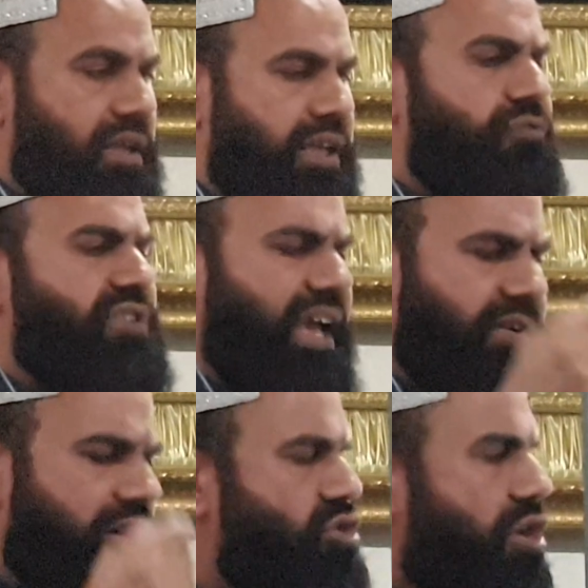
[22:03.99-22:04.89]
If they have
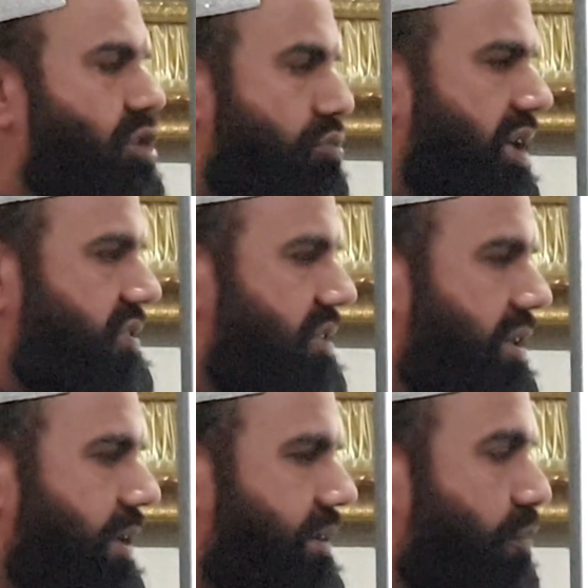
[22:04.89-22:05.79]
done wrong to us,
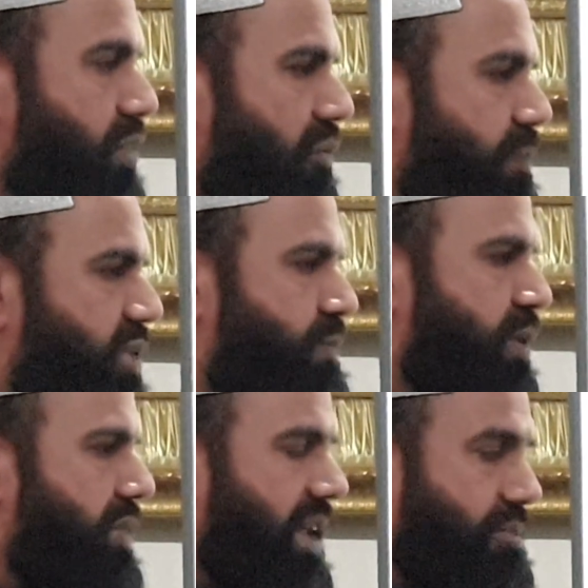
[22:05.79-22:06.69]
the Prophet, peace be upon him,